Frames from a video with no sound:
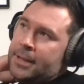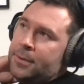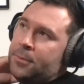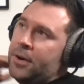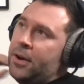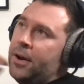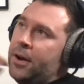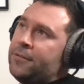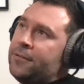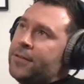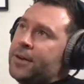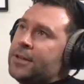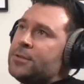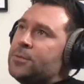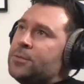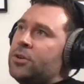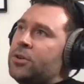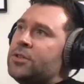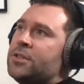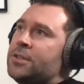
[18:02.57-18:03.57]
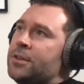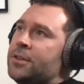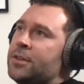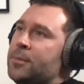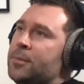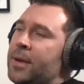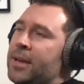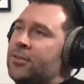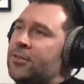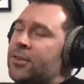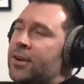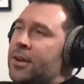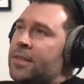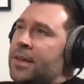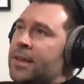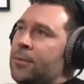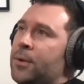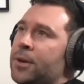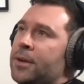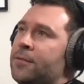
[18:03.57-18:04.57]
when I first watched the documentary, I
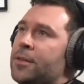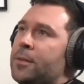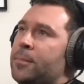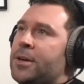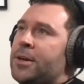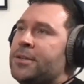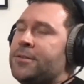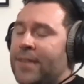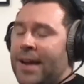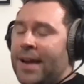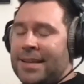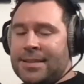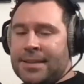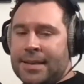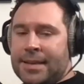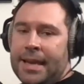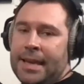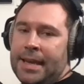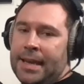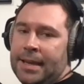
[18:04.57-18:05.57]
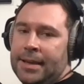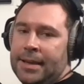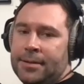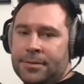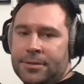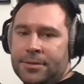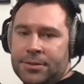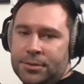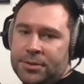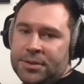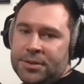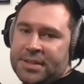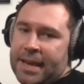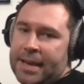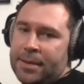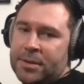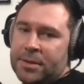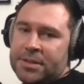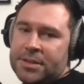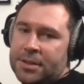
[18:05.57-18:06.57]
think one of the most fascinating sort of
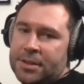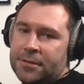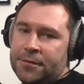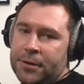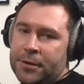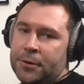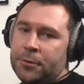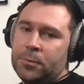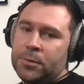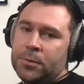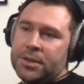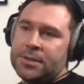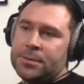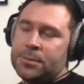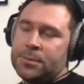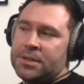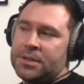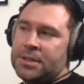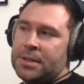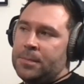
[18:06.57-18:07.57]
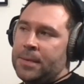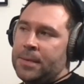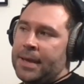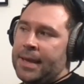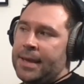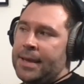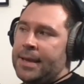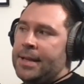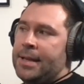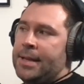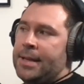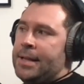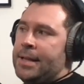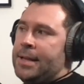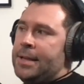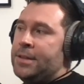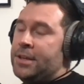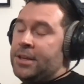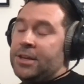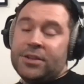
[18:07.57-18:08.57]
segments of the film was the bit
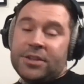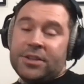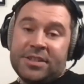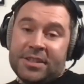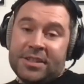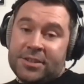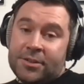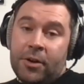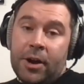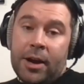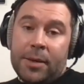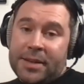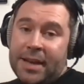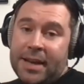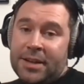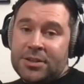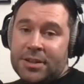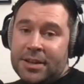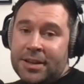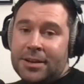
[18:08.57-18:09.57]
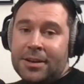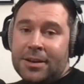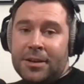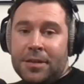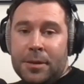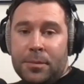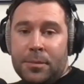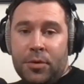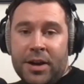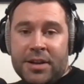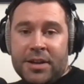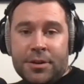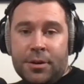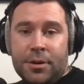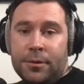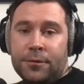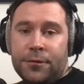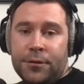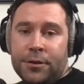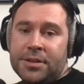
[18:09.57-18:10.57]
that you just described actually, and the press
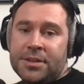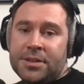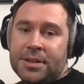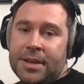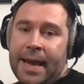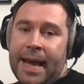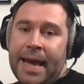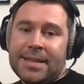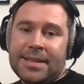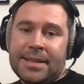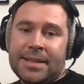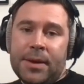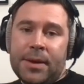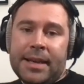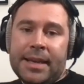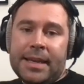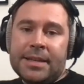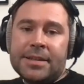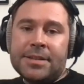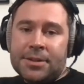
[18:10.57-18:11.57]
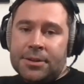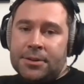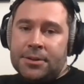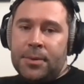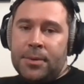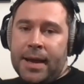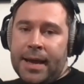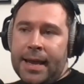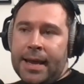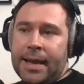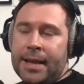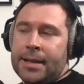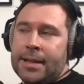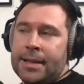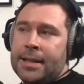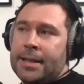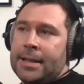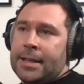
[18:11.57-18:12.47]
conference that Andy went into where